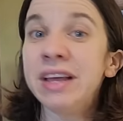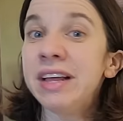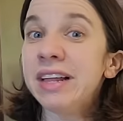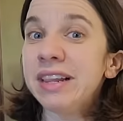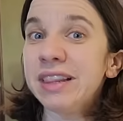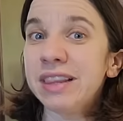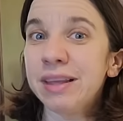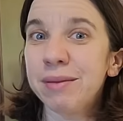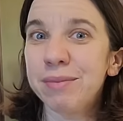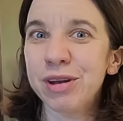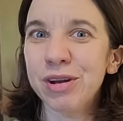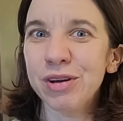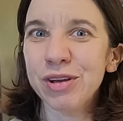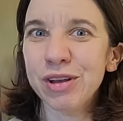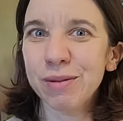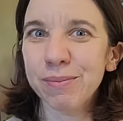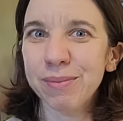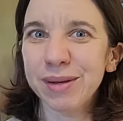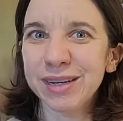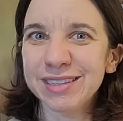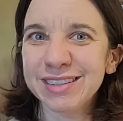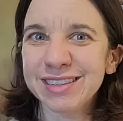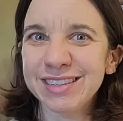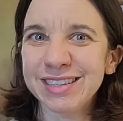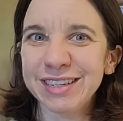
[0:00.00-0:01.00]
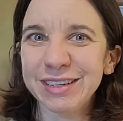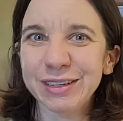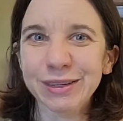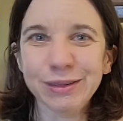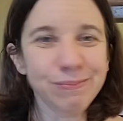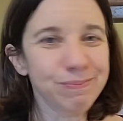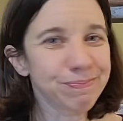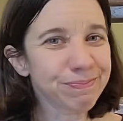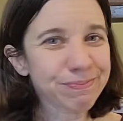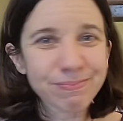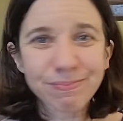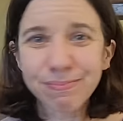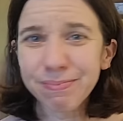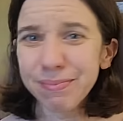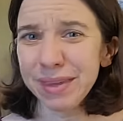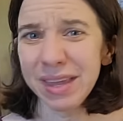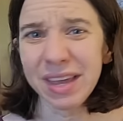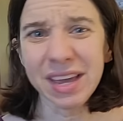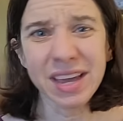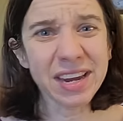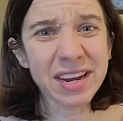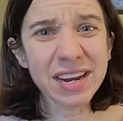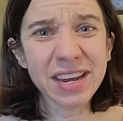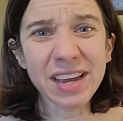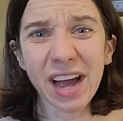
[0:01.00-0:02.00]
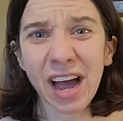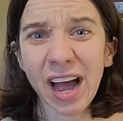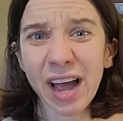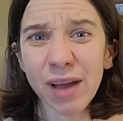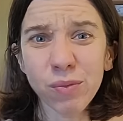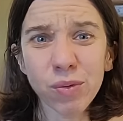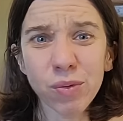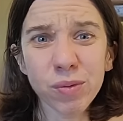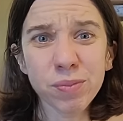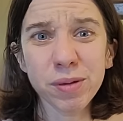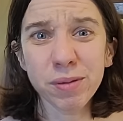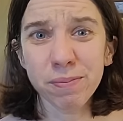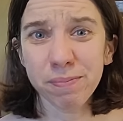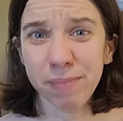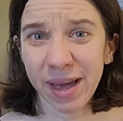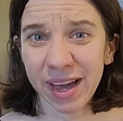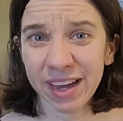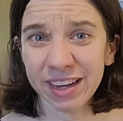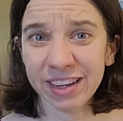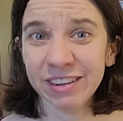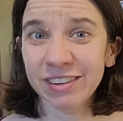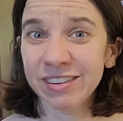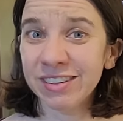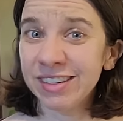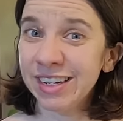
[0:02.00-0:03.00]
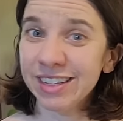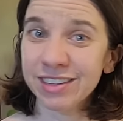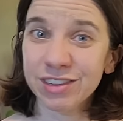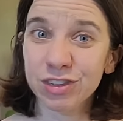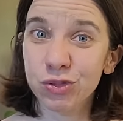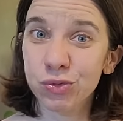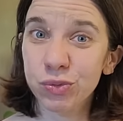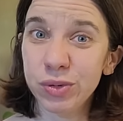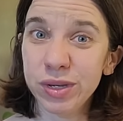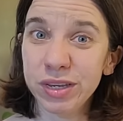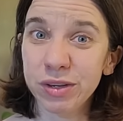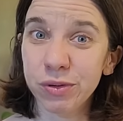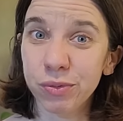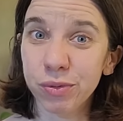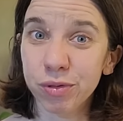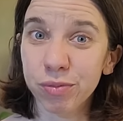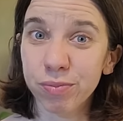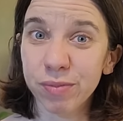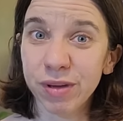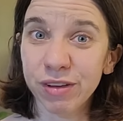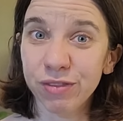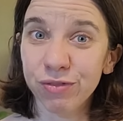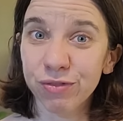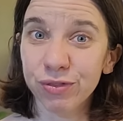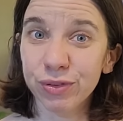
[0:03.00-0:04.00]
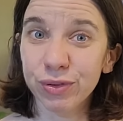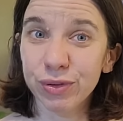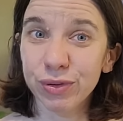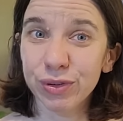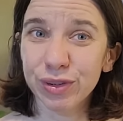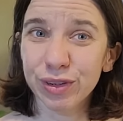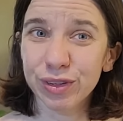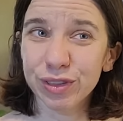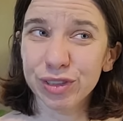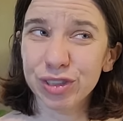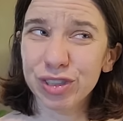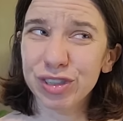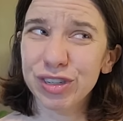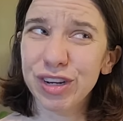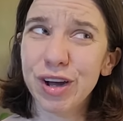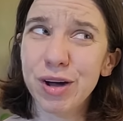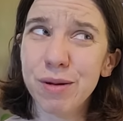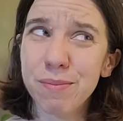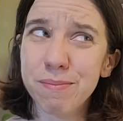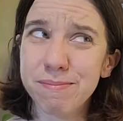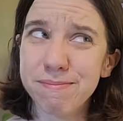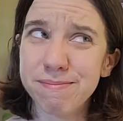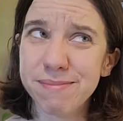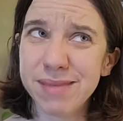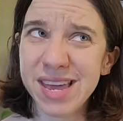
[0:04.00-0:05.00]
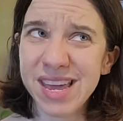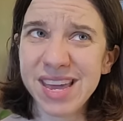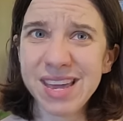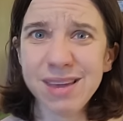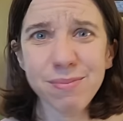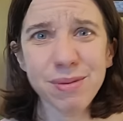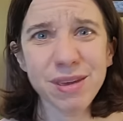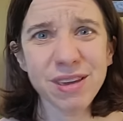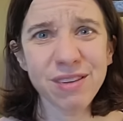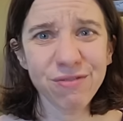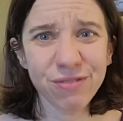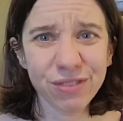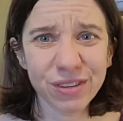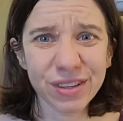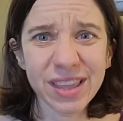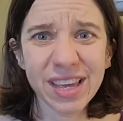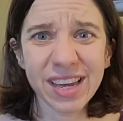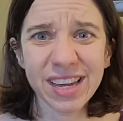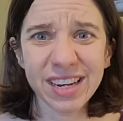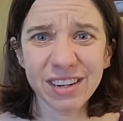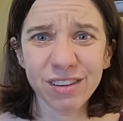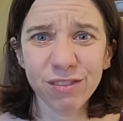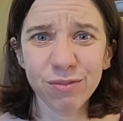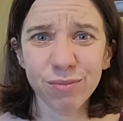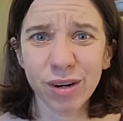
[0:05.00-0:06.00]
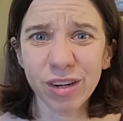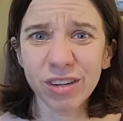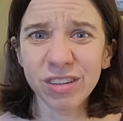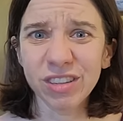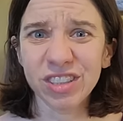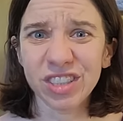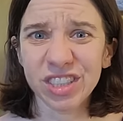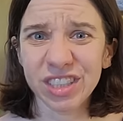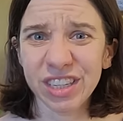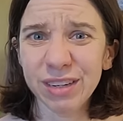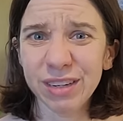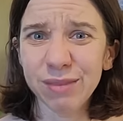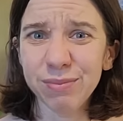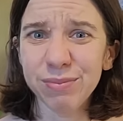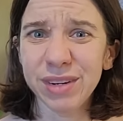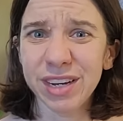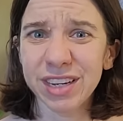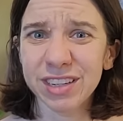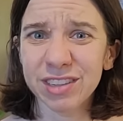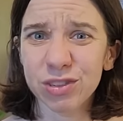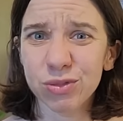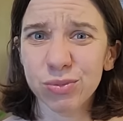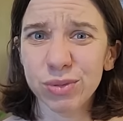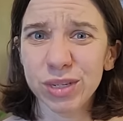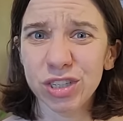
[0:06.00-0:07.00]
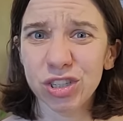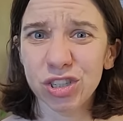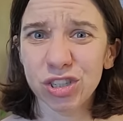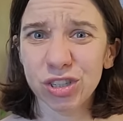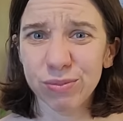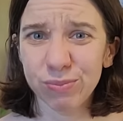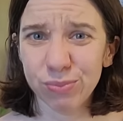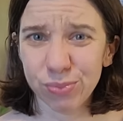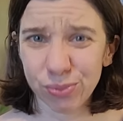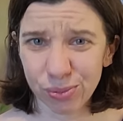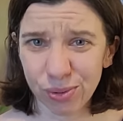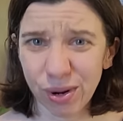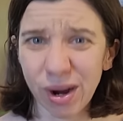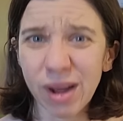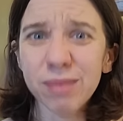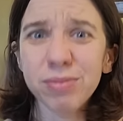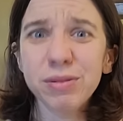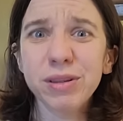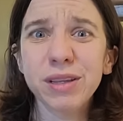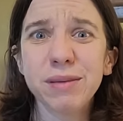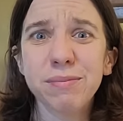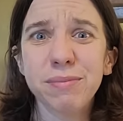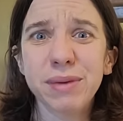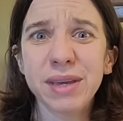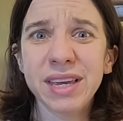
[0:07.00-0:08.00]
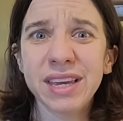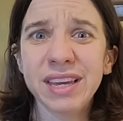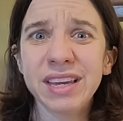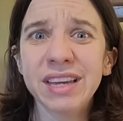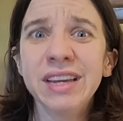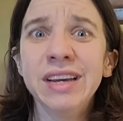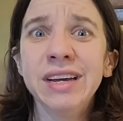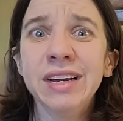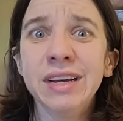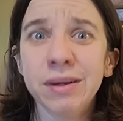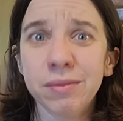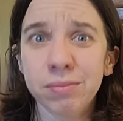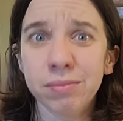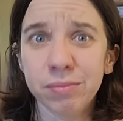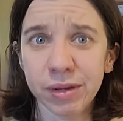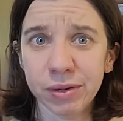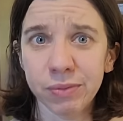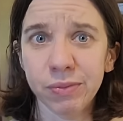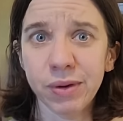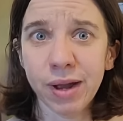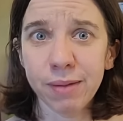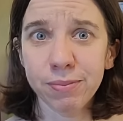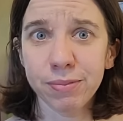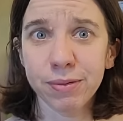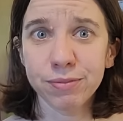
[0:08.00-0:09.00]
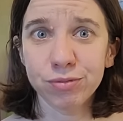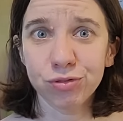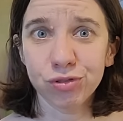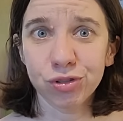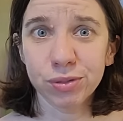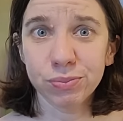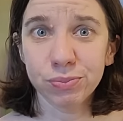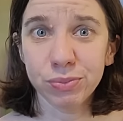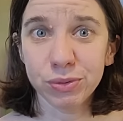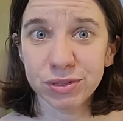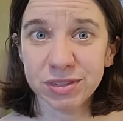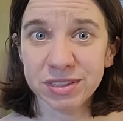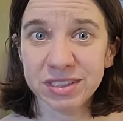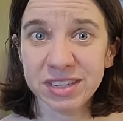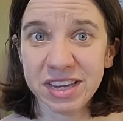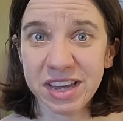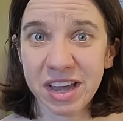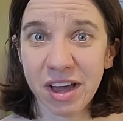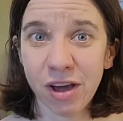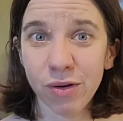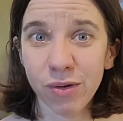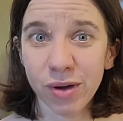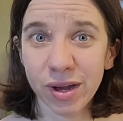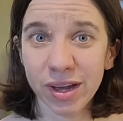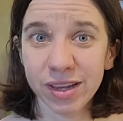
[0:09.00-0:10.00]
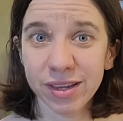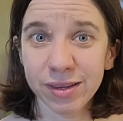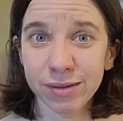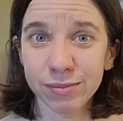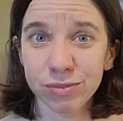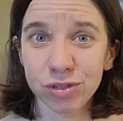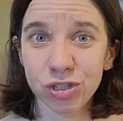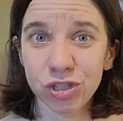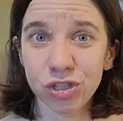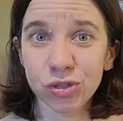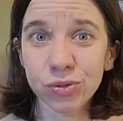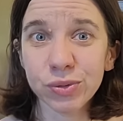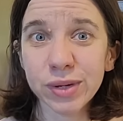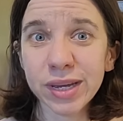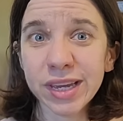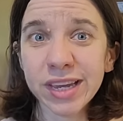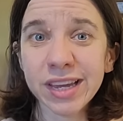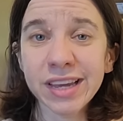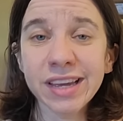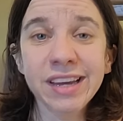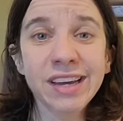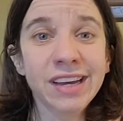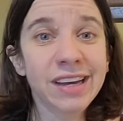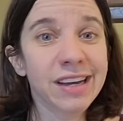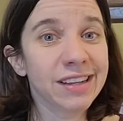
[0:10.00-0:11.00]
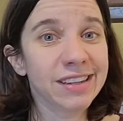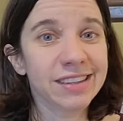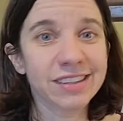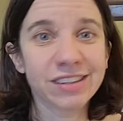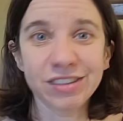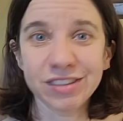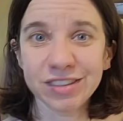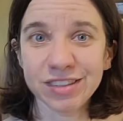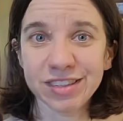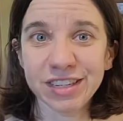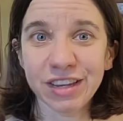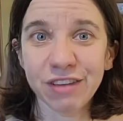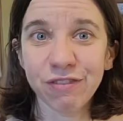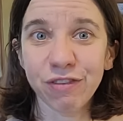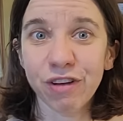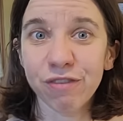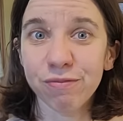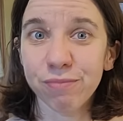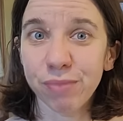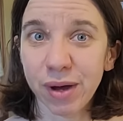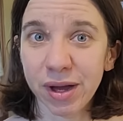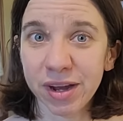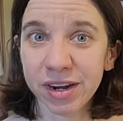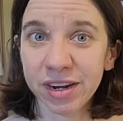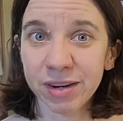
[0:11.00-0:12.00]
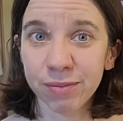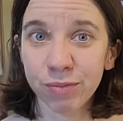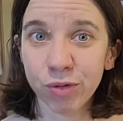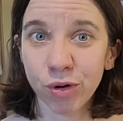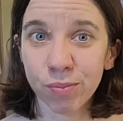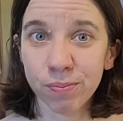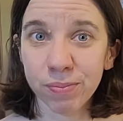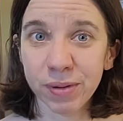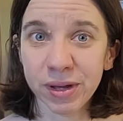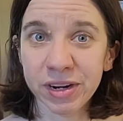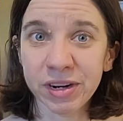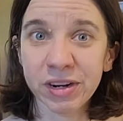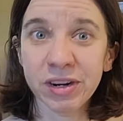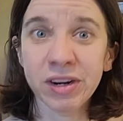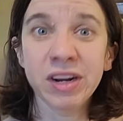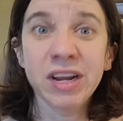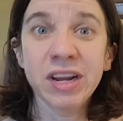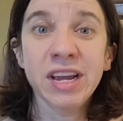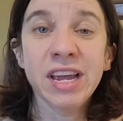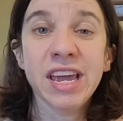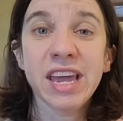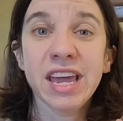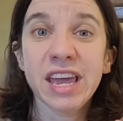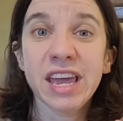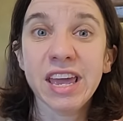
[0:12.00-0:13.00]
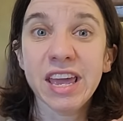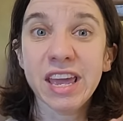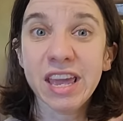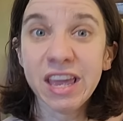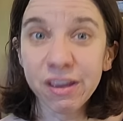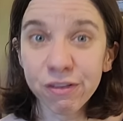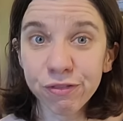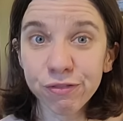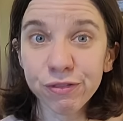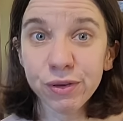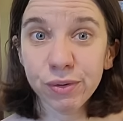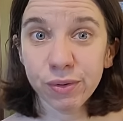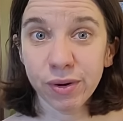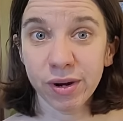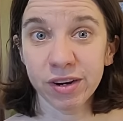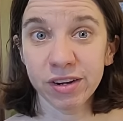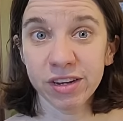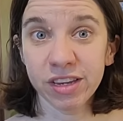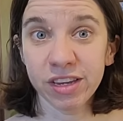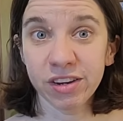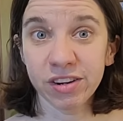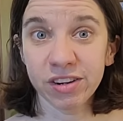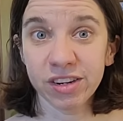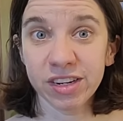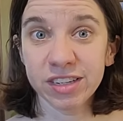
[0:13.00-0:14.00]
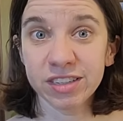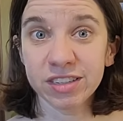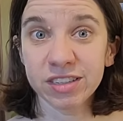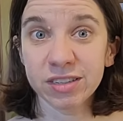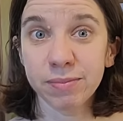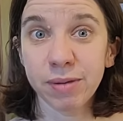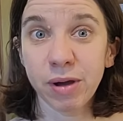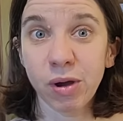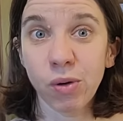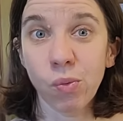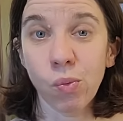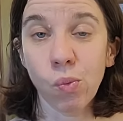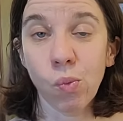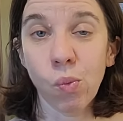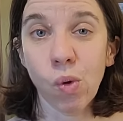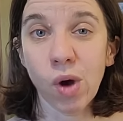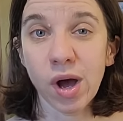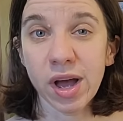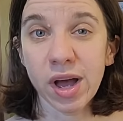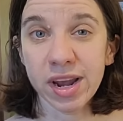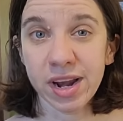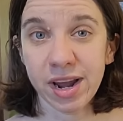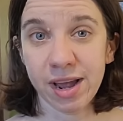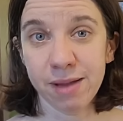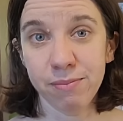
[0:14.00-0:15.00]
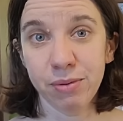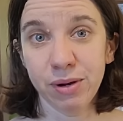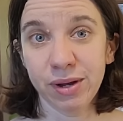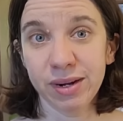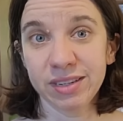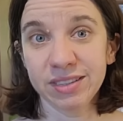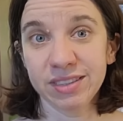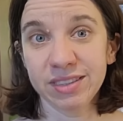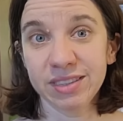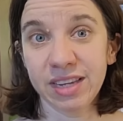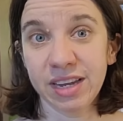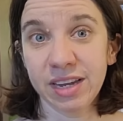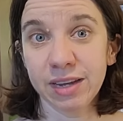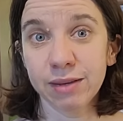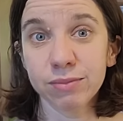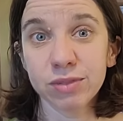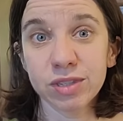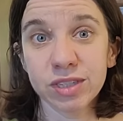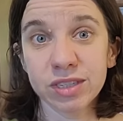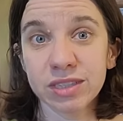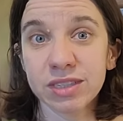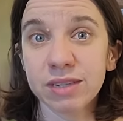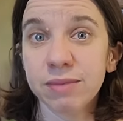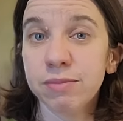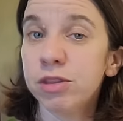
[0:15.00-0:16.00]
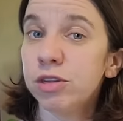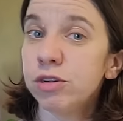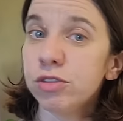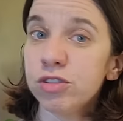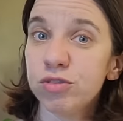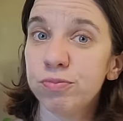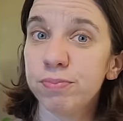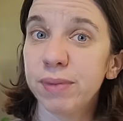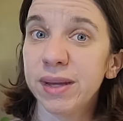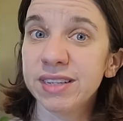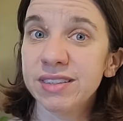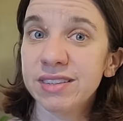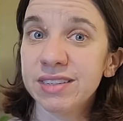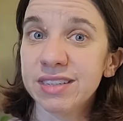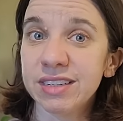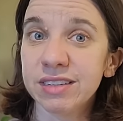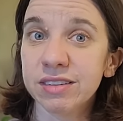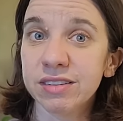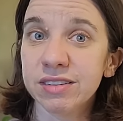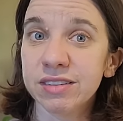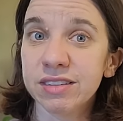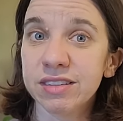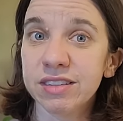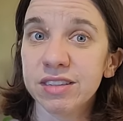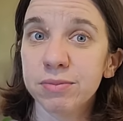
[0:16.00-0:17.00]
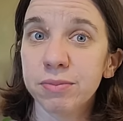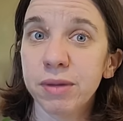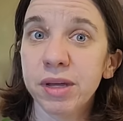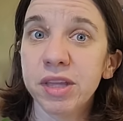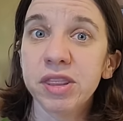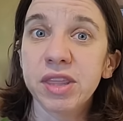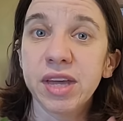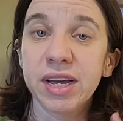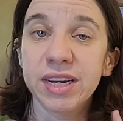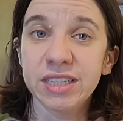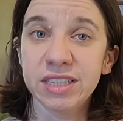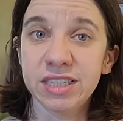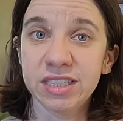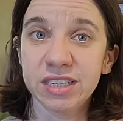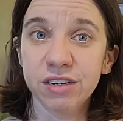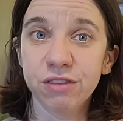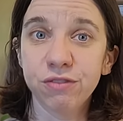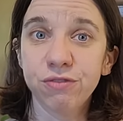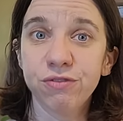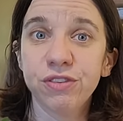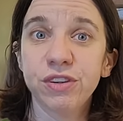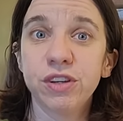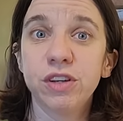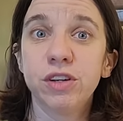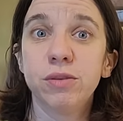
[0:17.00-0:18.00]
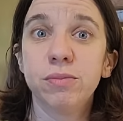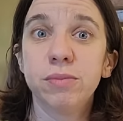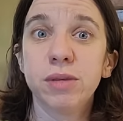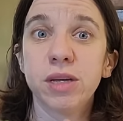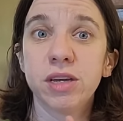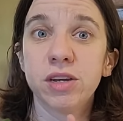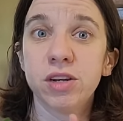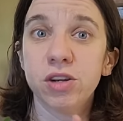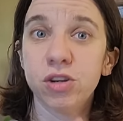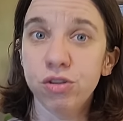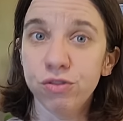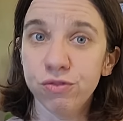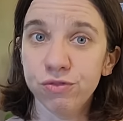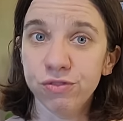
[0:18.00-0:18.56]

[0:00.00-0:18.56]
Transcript: Let me know your best deal. And I will be back here next week with my frugal grocery haul, maybe for the end of March. Yep, next week should probably be my wrap up trip. We'll see how I am doing. You can see if I've bought any more butter, if you are curious about what I bought at Sam's and some of those best deals this month, I did film a new